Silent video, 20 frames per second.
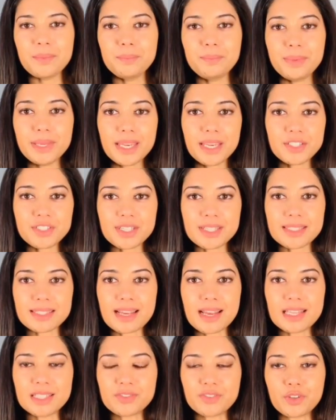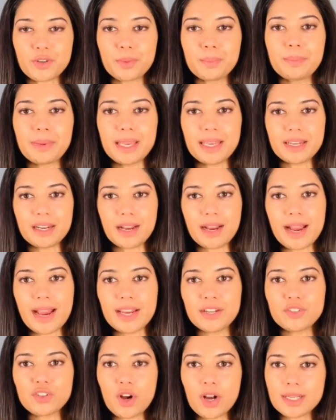BHA stands for beta
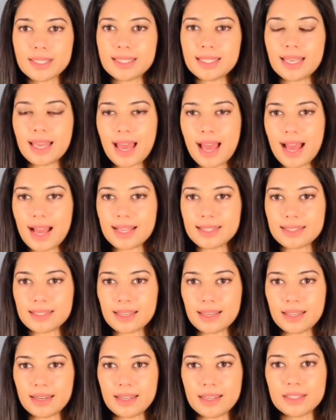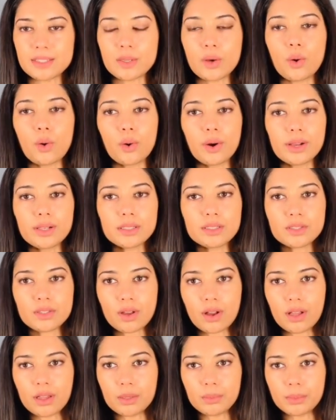hydroxy acid. It's oil
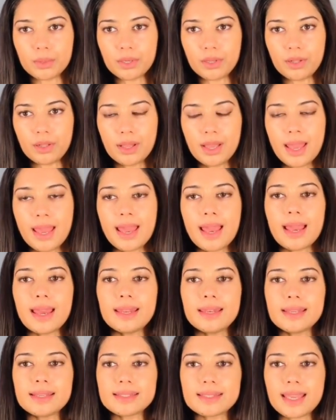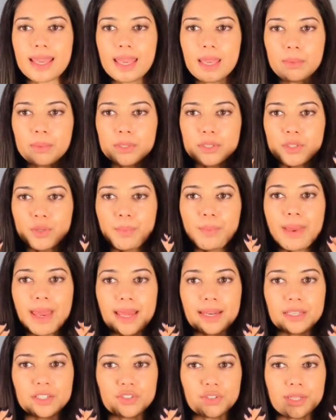soluble and is able to
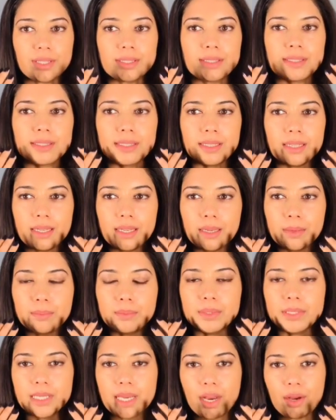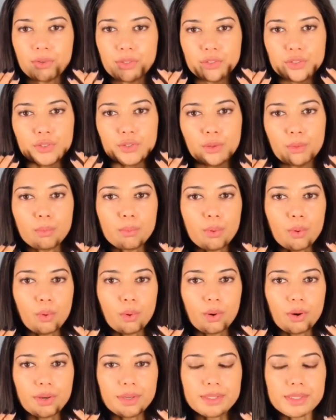penetrate deep down into the
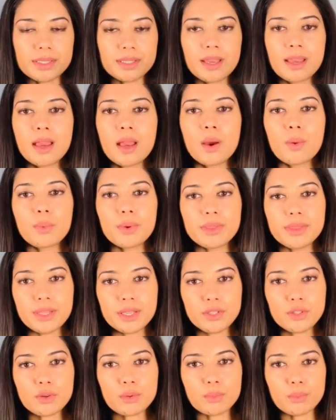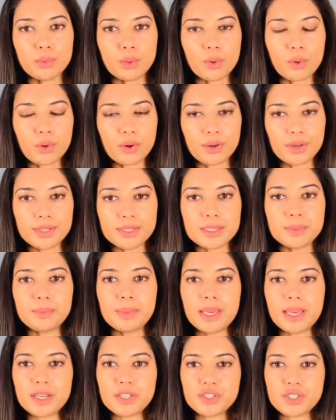pores. Within your pores,
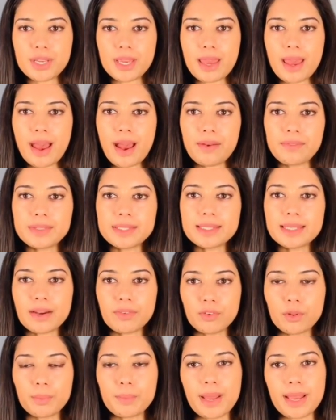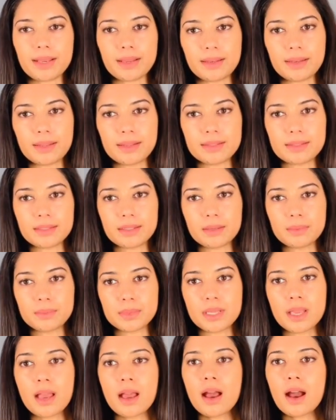BHA have several mechanisms
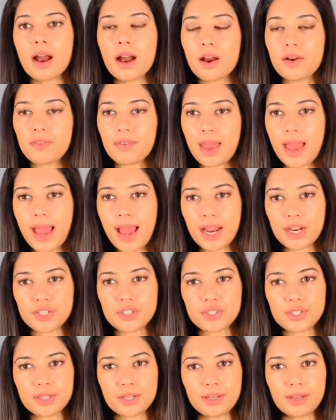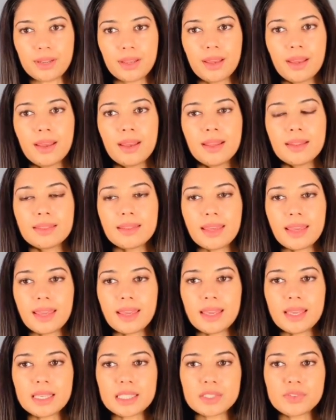of action. They
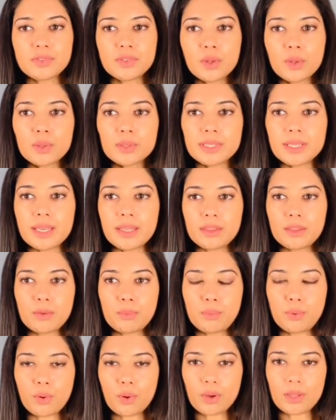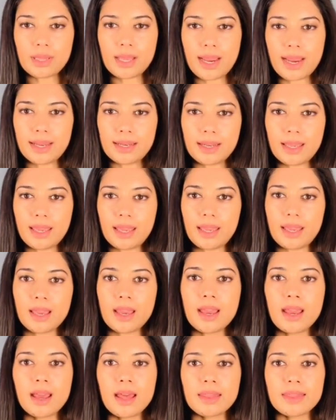exfoliate the pore lining,
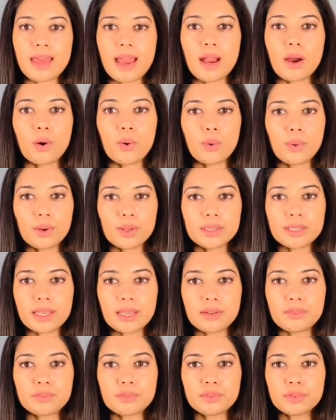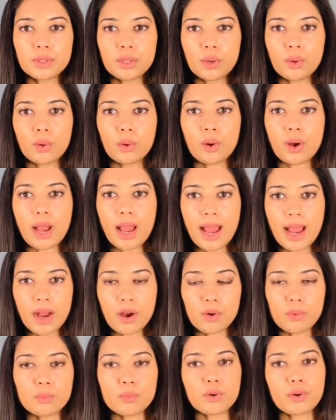that oil can flow
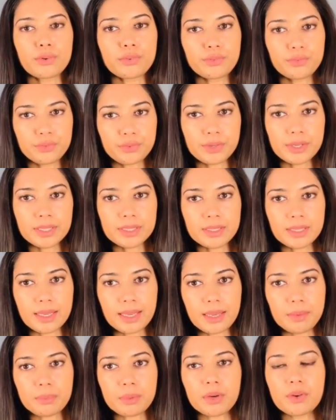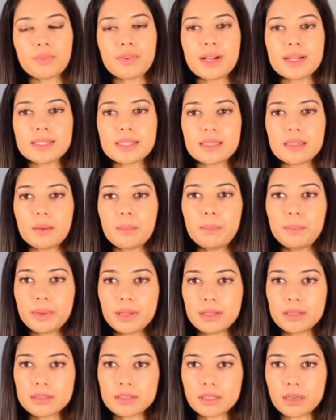out more freely, preventing the
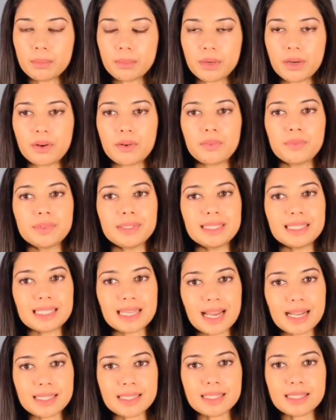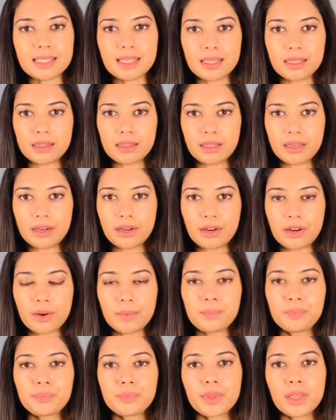buildup of dead skin layer
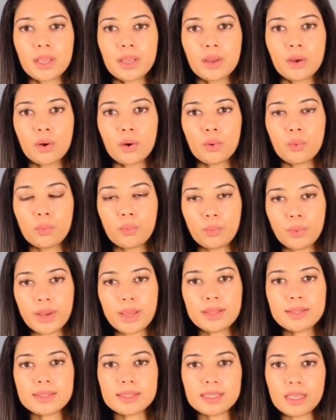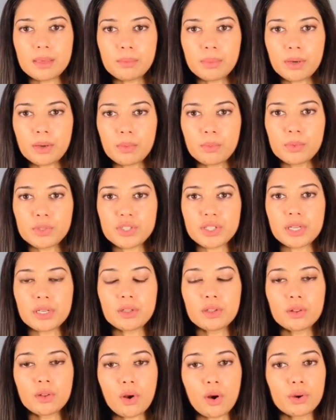with sebum, which can
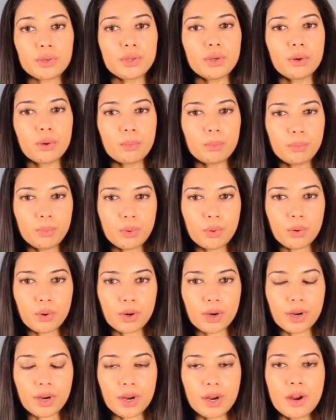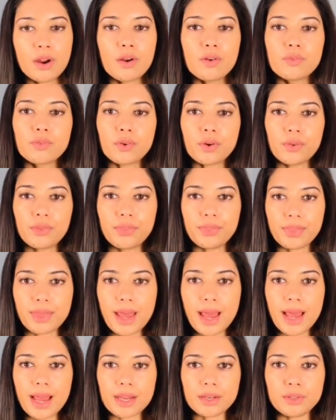clog your pore. For
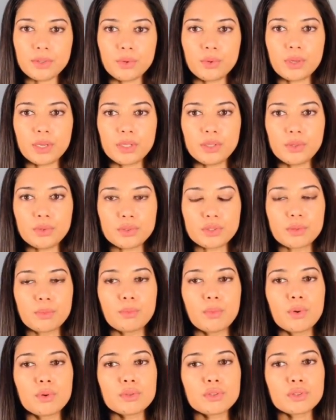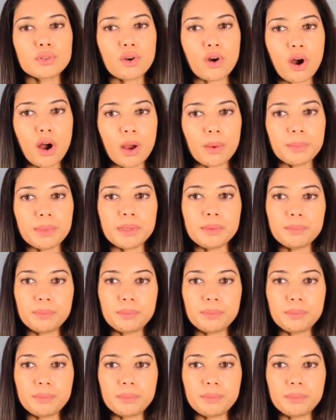that, you can use the most common